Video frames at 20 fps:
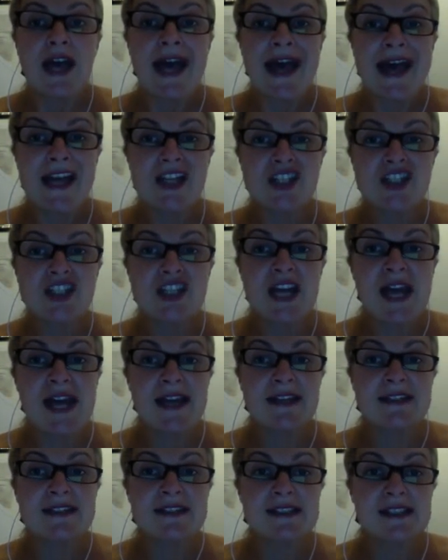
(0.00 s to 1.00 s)

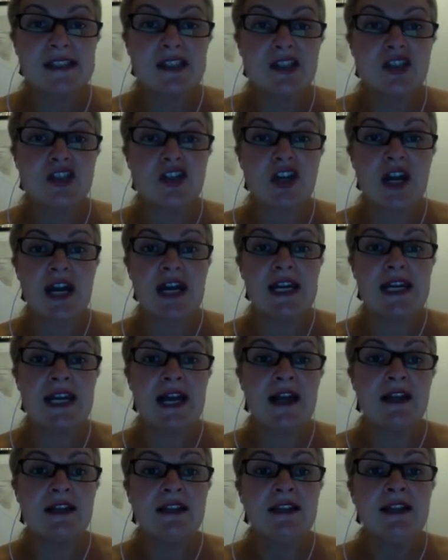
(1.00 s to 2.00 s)
Hashtag See Australia,